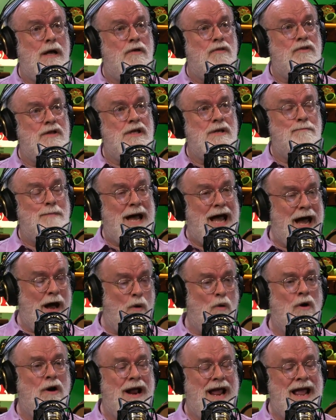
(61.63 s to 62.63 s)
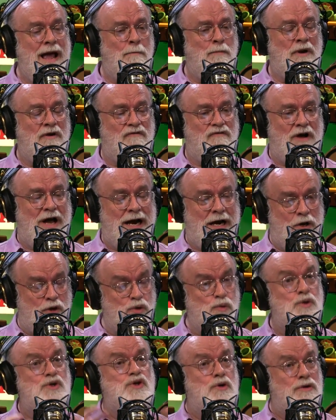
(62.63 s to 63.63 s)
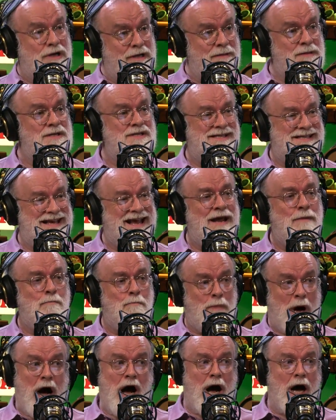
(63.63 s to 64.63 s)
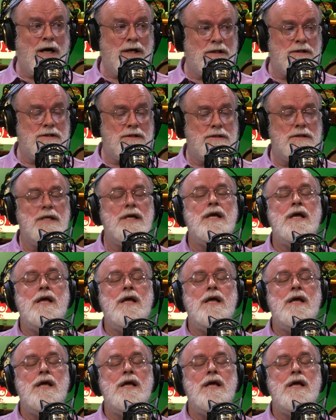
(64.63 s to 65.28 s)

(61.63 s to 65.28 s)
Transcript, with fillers: the power amplifiers, which are in the same box.